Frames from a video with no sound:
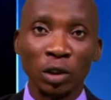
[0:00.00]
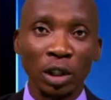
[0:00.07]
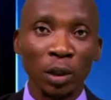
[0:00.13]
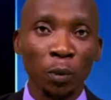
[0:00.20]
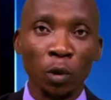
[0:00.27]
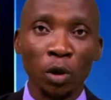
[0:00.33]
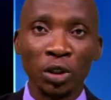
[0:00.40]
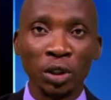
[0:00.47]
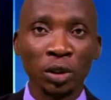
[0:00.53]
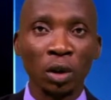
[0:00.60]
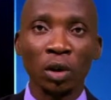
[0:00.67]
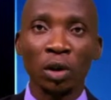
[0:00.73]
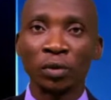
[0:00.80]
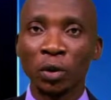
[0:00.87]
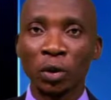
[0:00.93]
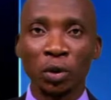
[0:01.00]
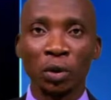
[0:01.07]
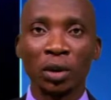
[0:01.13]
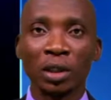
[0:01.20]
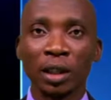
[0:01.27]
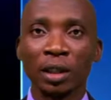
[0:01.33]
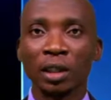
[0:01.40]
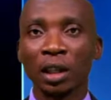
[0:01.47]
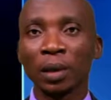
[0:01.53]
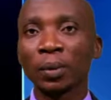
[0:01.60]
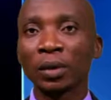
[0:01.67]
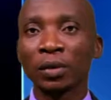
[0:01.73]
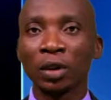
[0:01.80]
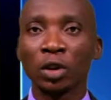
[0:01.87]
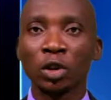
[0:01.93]
You keep watching all of those contents, keep
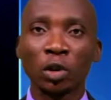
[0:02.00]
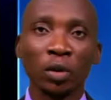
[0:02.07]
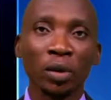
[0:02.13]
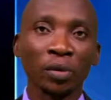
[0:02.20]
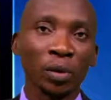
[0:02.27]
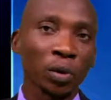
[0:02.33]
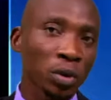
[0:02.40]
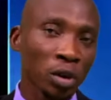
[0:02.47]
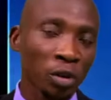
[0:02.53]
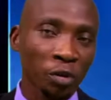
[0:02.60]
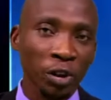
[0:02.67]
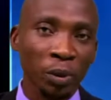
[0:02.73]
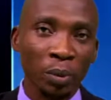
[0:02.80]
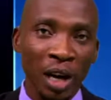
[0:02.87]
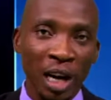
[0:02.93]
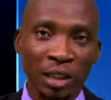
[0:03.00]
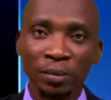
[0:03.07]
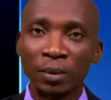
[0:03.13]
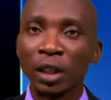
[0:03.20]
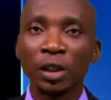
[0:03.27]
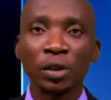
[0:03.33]
giving us your reviews, your feedbacks.